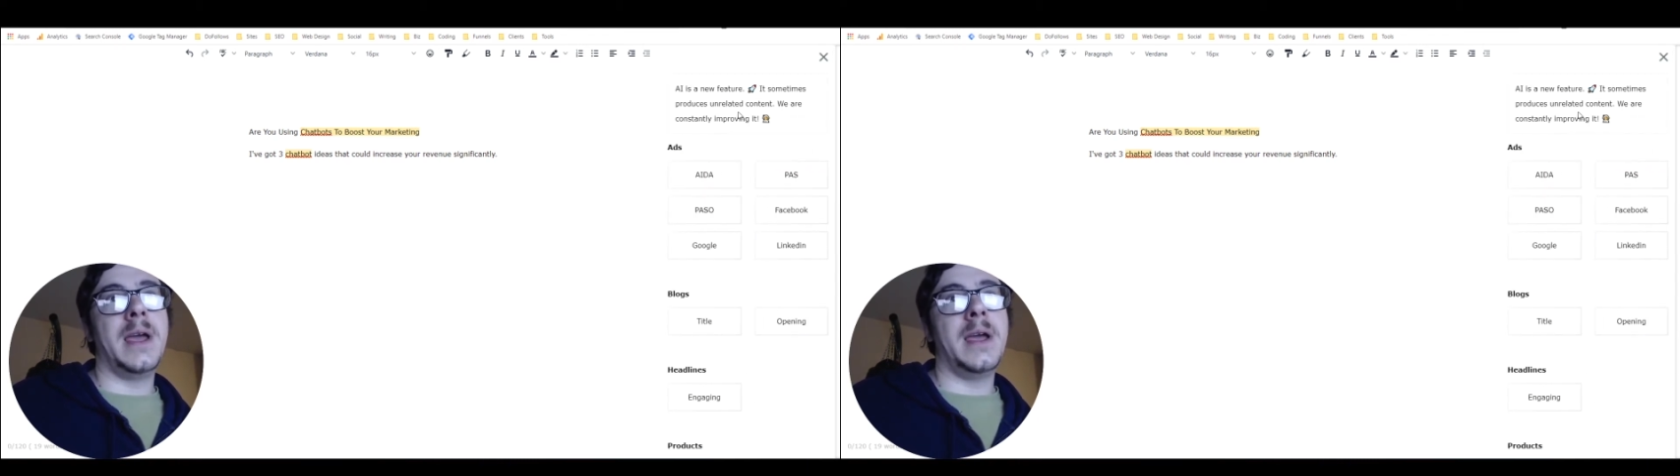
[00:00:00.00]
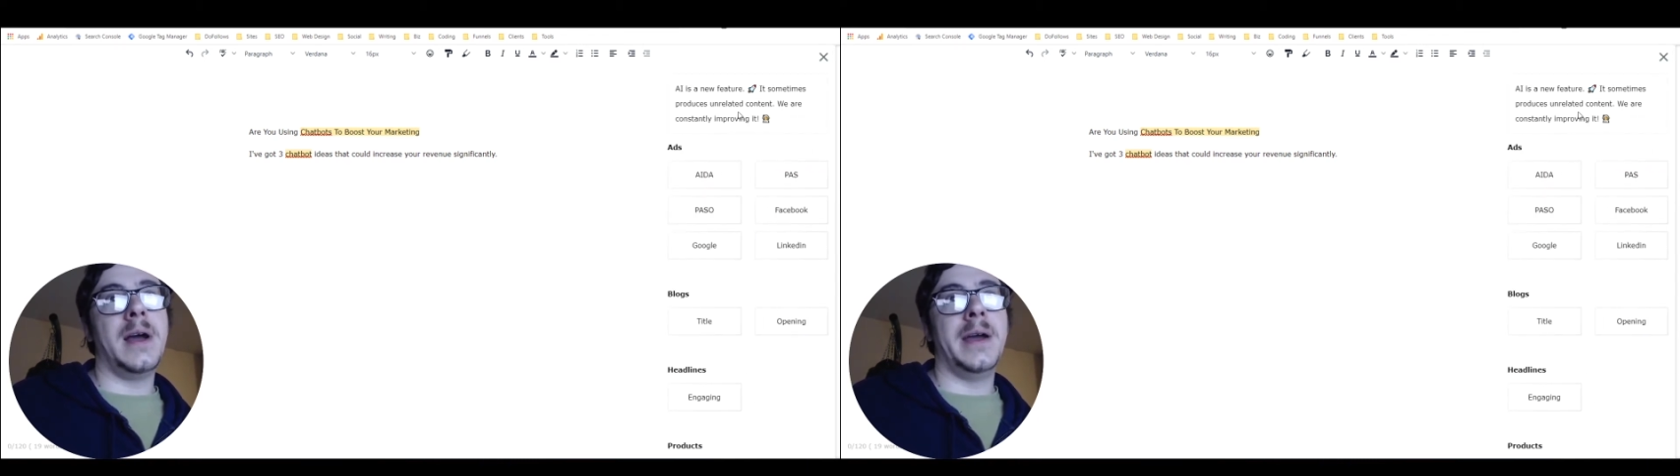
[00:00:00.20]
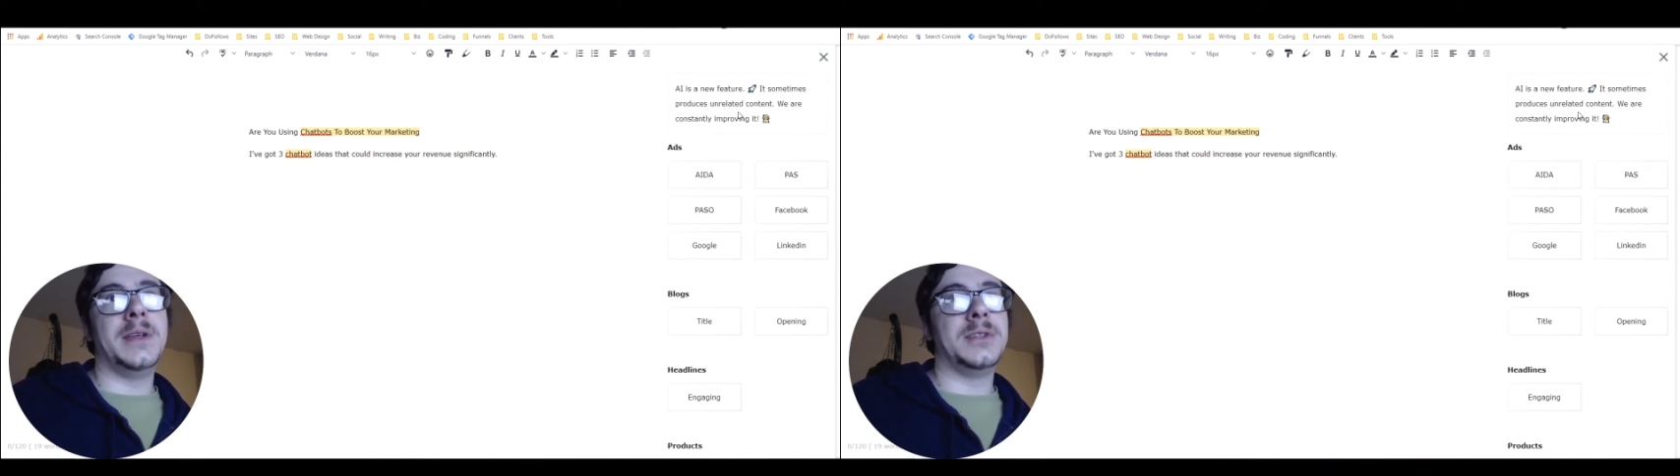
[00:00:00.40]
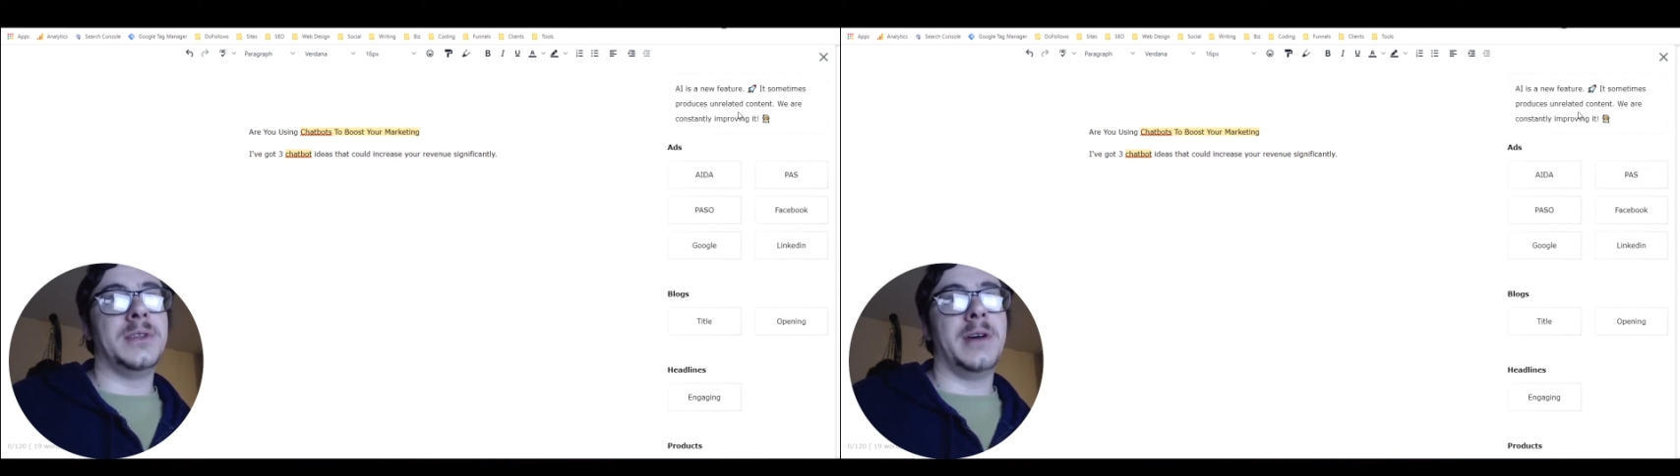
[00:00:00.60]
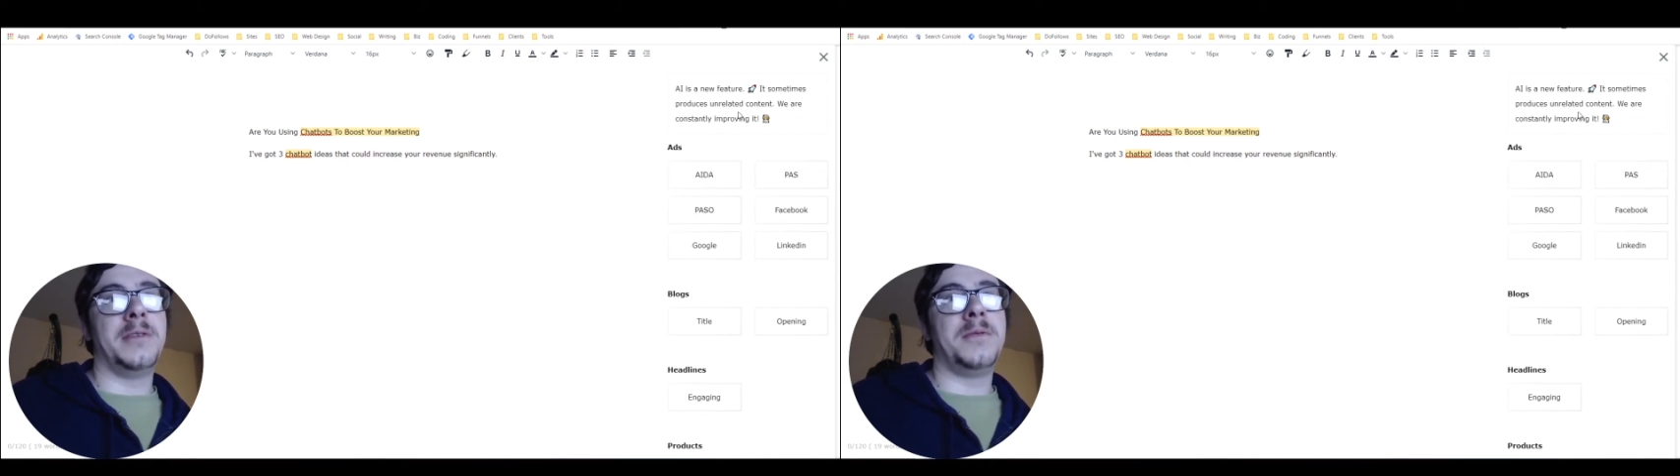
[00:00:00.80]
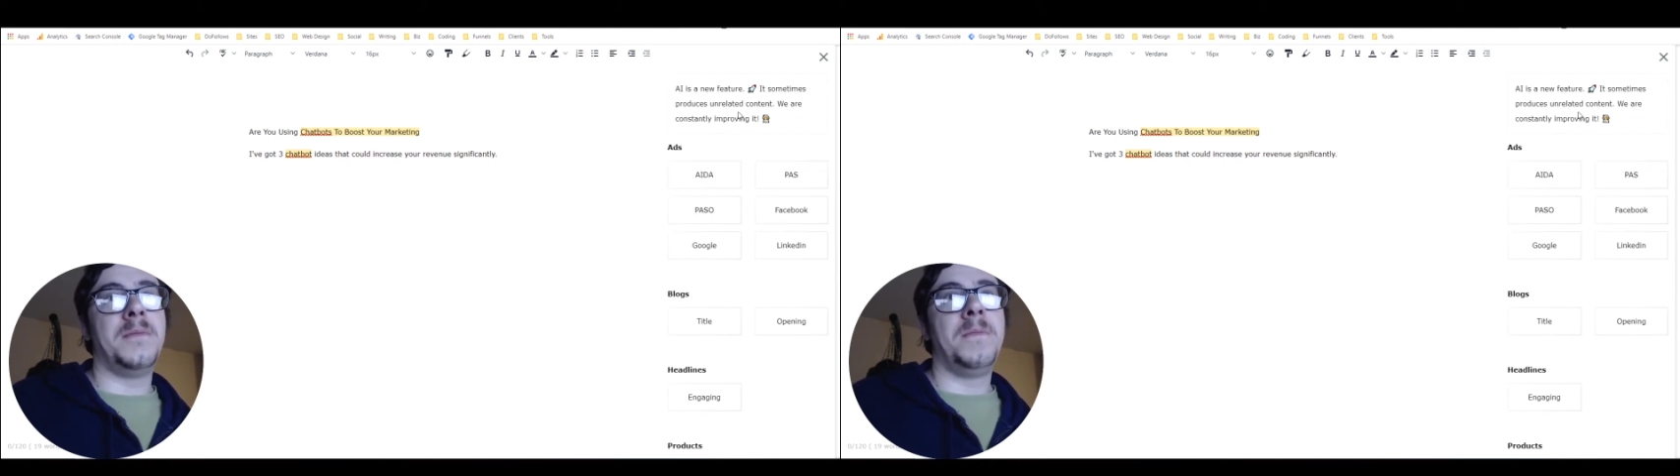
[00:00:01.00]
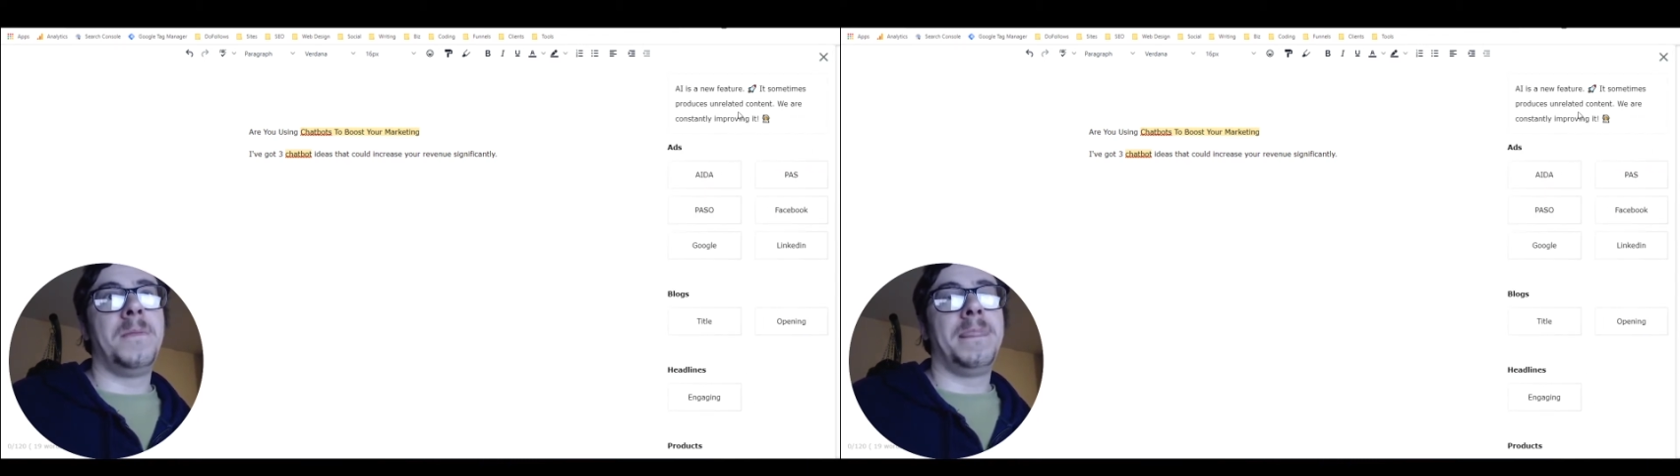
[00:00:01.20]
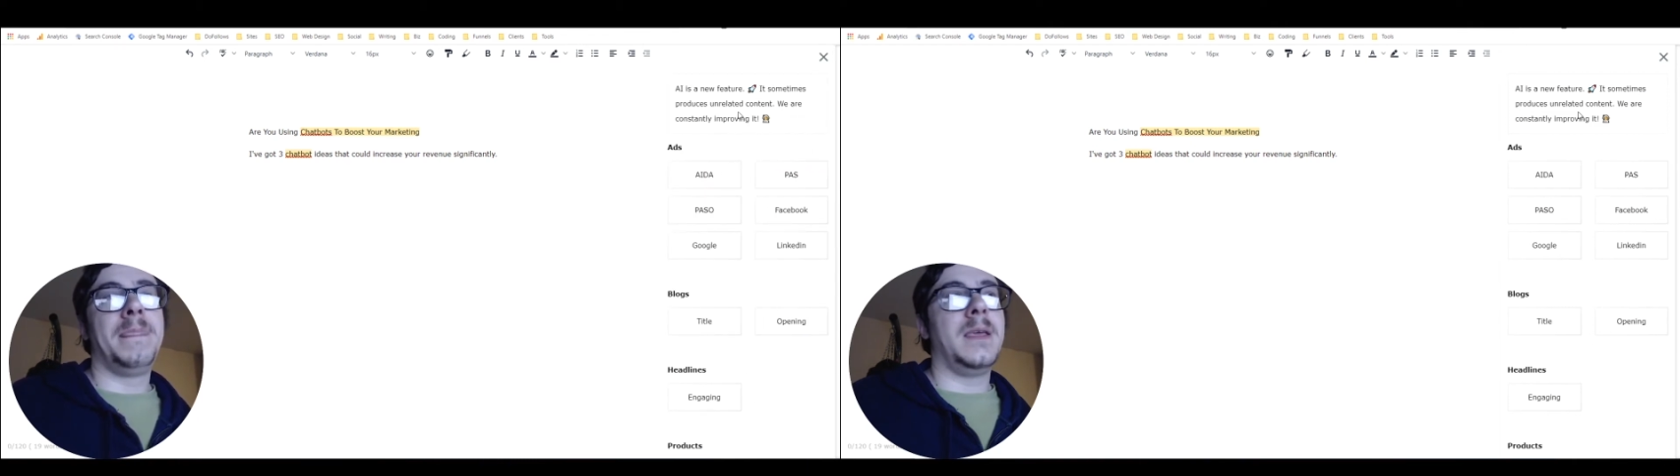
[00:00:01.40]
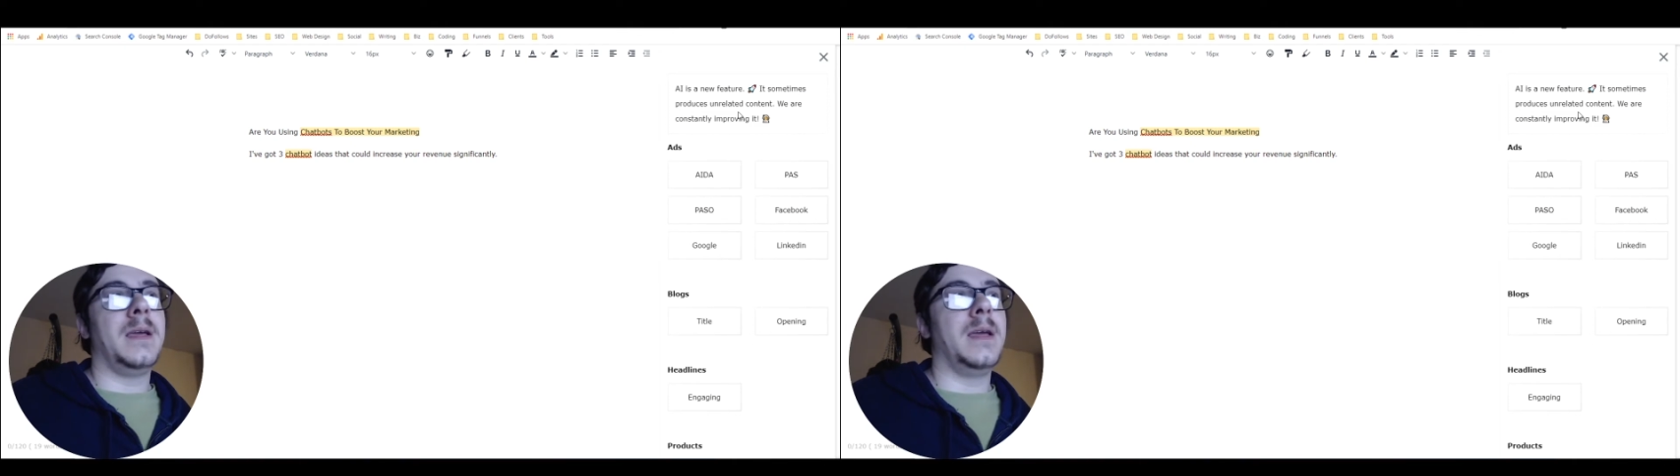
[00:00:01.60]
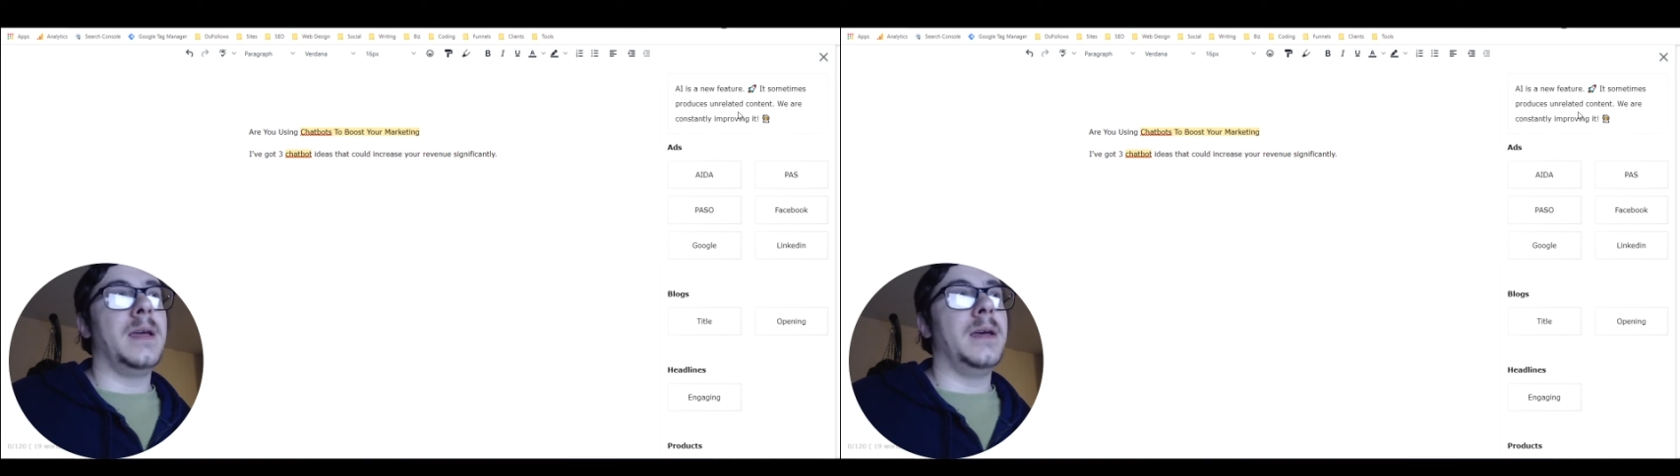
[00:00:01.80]
AI stuff.
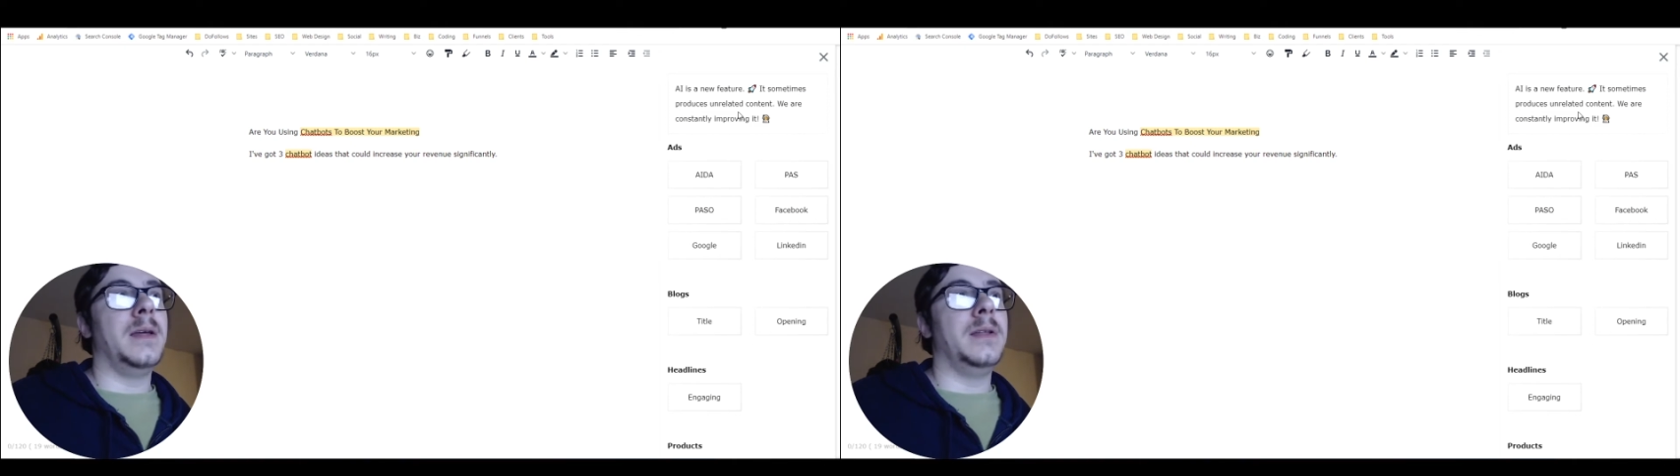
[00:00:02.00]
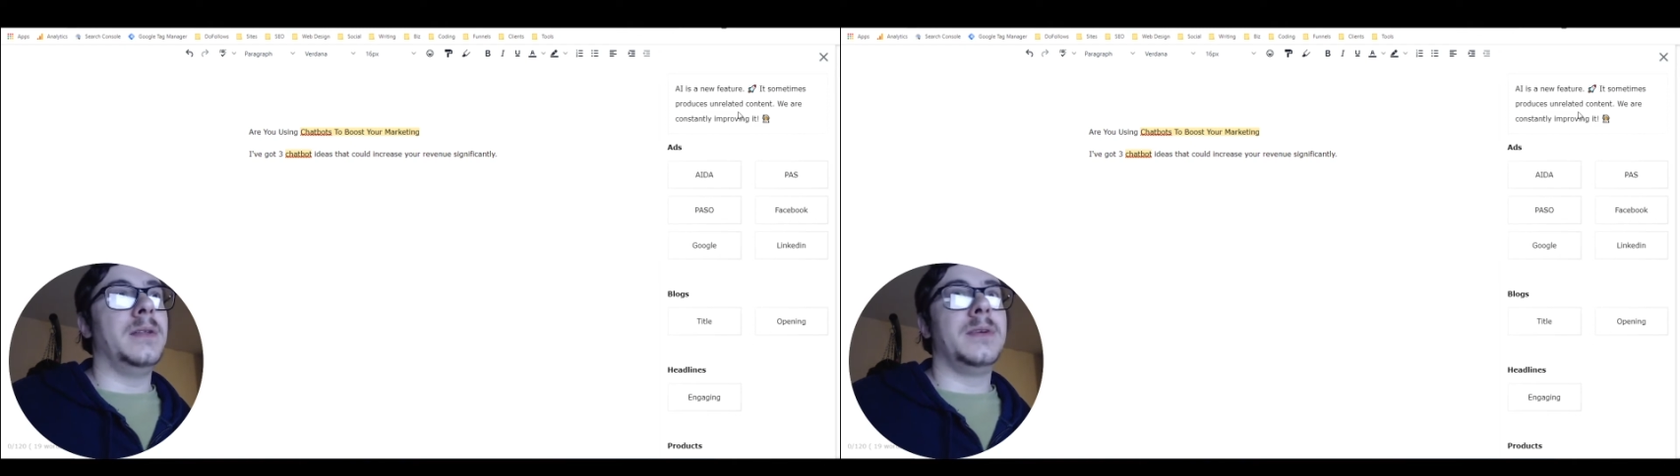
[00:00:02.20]
And